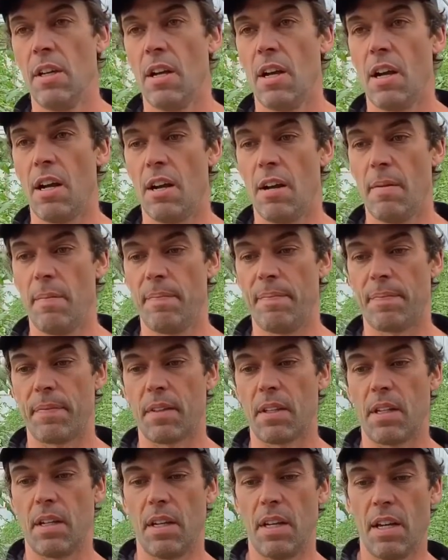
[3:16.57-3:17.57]
And
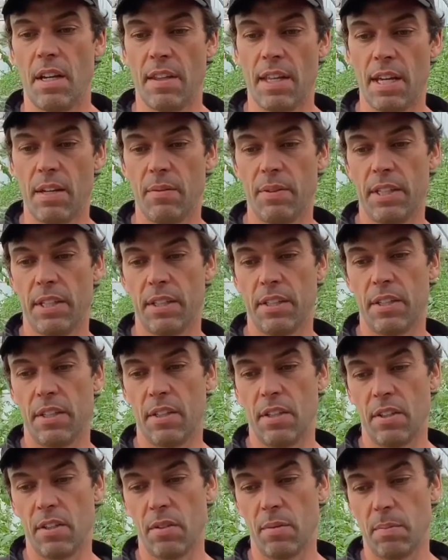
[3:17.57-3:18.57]
then we
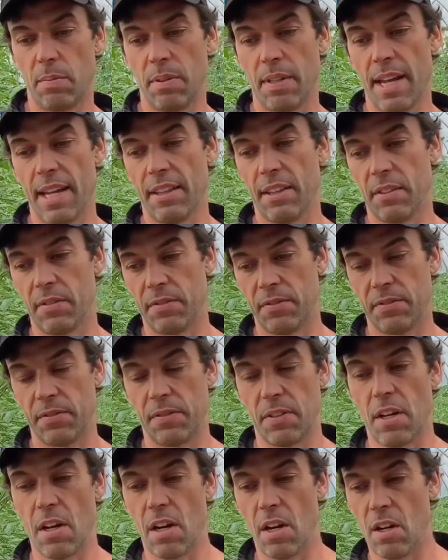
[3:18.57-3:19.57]
plant the
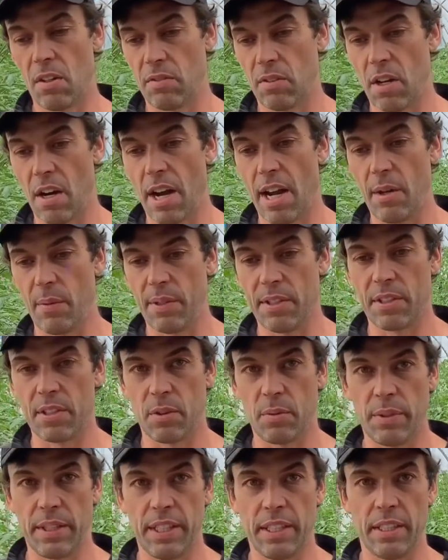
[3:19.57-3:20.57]
fall rye, winter
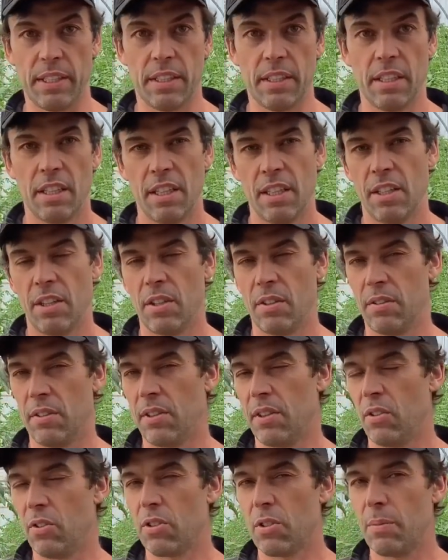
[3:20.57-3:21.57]
wheat.
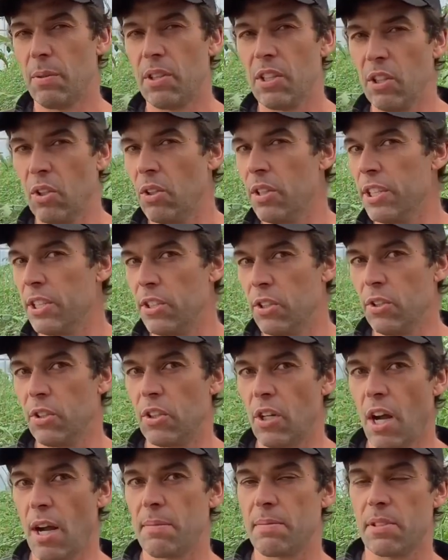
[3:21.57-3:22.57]
Those are about the only 2
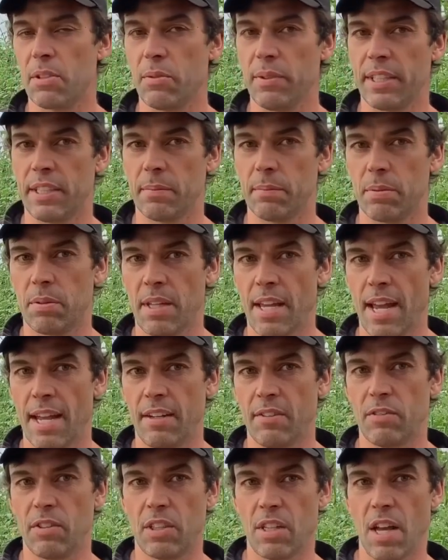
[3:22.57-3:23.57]
crops that we can plant
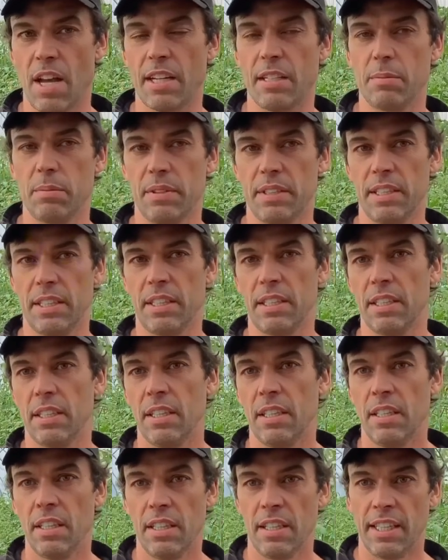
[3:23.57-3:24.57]
reliably
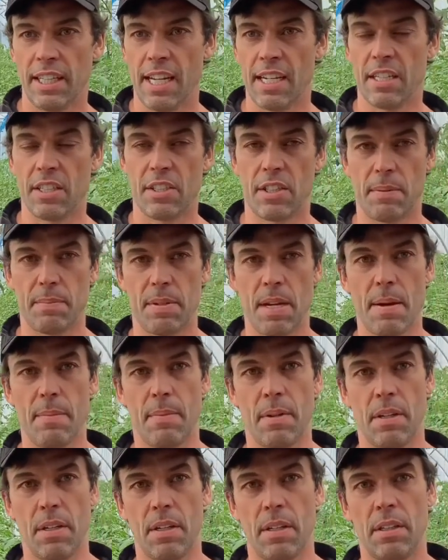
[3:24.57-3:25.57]
the end of
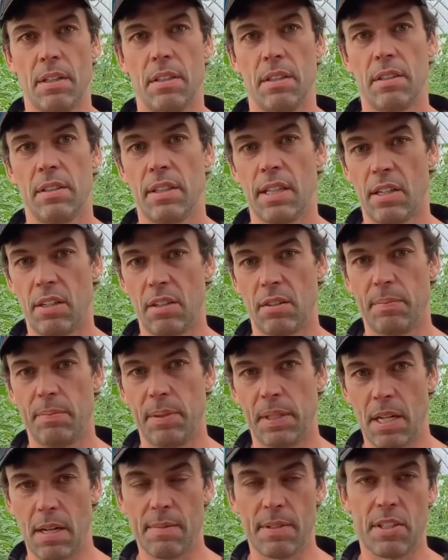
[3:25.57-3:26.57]
September that'll
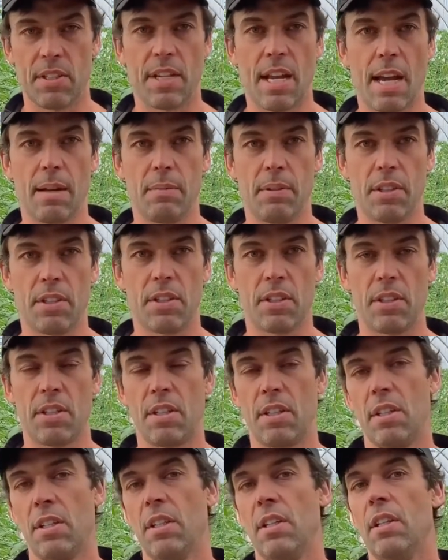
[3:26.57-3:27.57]
become established
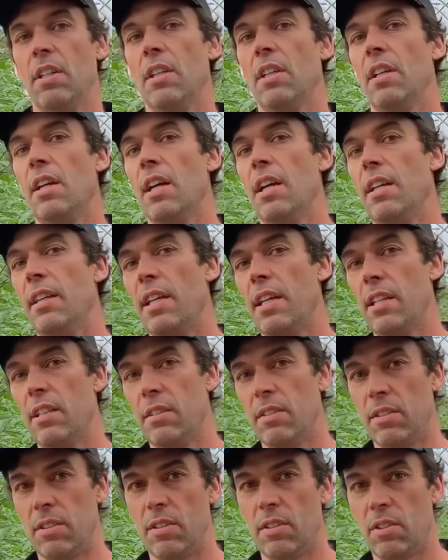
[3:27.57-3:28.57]
and
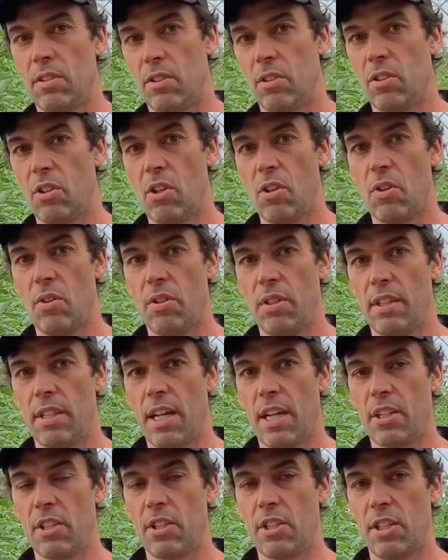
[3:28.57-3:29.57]
then grow the
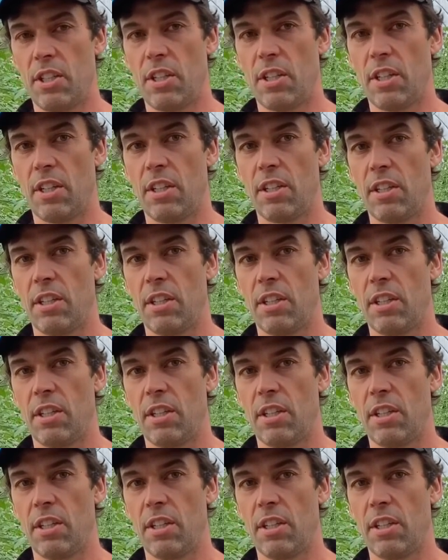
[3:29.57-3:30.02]
next year.